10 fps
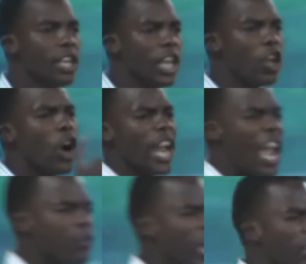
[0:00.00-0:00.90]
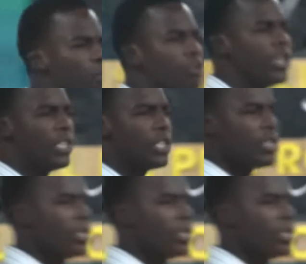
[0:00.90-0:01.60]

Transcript: He got angry at the priest.